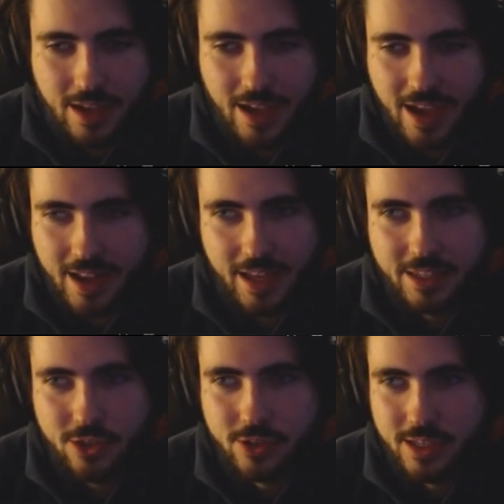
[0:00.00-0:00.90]
and
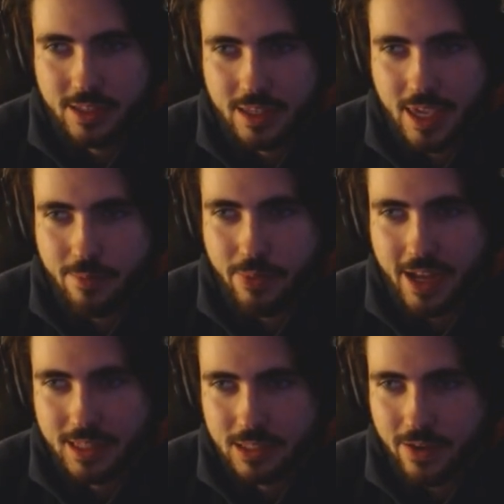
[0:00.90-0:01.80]
then you can keep it
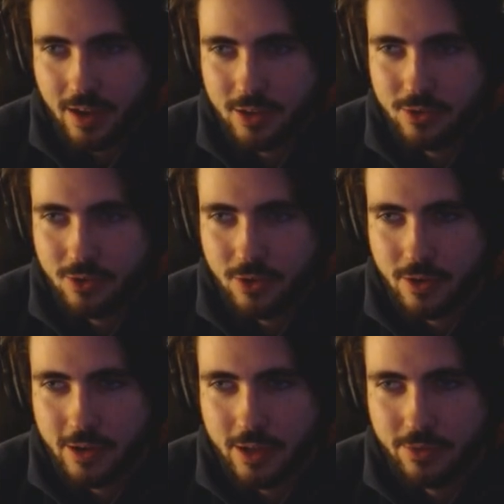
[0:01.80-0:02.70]
at this value
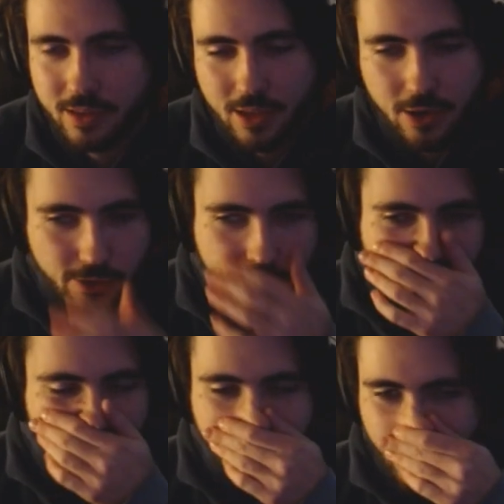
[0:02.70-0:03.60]
or even lower
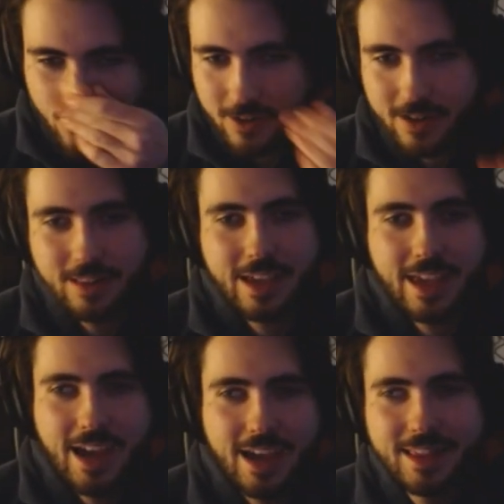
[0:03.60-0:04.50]
if you want to like
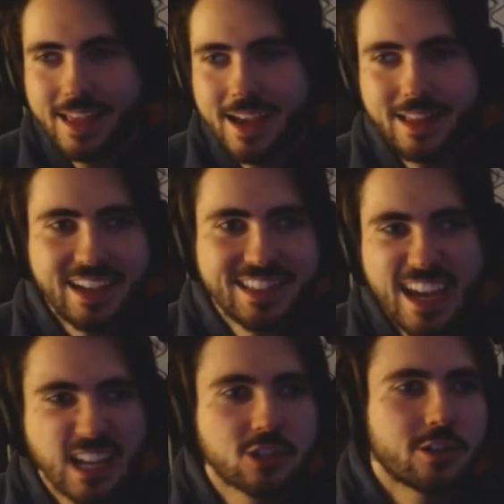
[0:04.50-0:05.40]
add that like
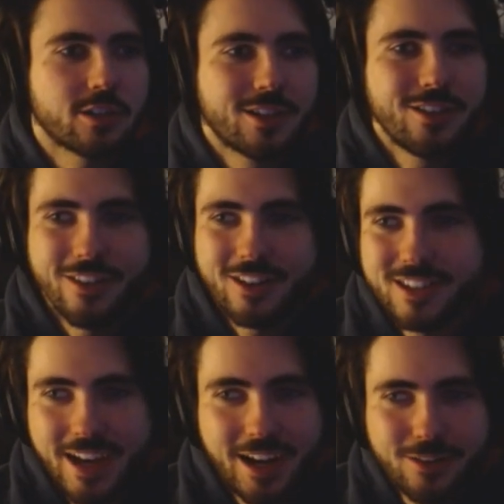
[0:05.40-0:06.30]
texture to your
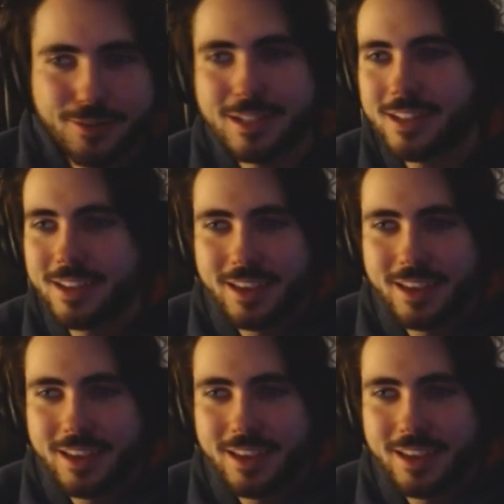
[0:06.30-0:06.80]
sound